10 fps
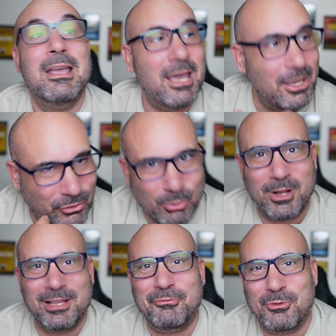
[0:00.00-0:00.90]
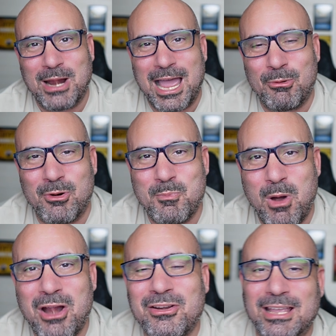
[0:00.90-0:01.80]
A 24-hour
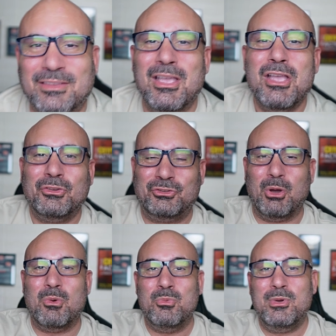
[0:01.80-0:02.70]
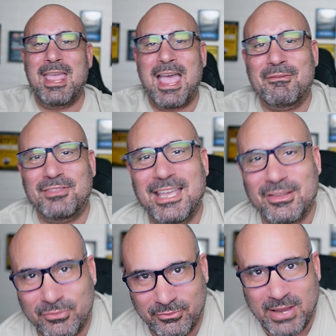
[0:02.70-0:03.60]
market. So we have the
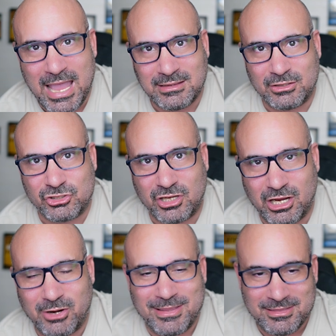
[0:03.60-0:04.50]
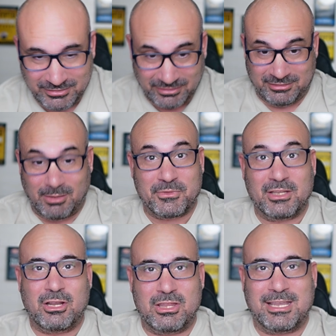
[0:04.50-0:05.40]
advantage here, and this is something
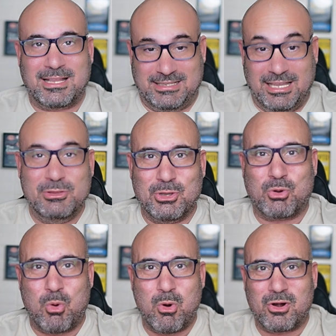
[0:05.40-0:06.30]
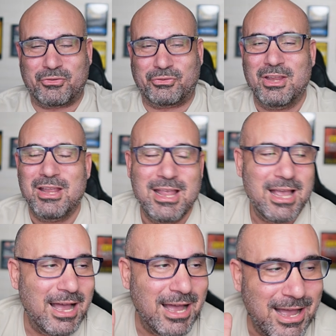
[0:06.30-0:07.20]
you're gonna get in the course.
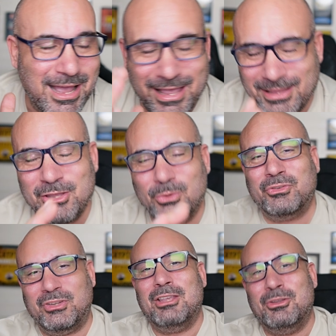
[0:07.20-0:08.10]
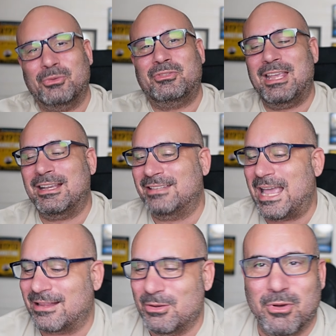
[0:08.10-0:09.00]
You'll see
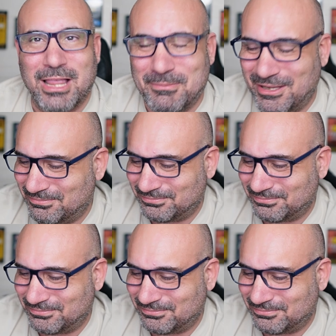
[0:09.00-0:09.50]
exactly what I mean.